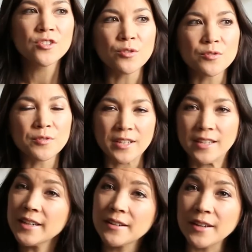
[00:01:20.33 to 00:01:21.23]
So it was really
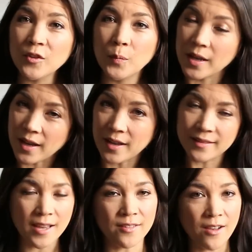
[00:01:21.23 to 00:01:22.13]
hilarious
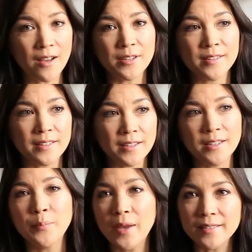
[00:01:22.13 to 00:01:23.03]
because that is
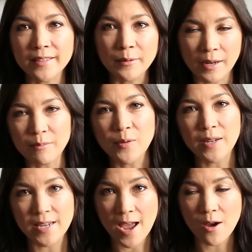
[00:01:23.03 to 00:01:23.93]
obviously basically what I'm
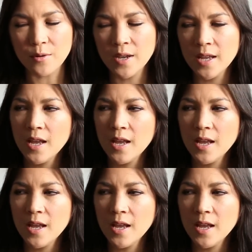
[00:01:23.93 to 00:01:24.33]
doing now.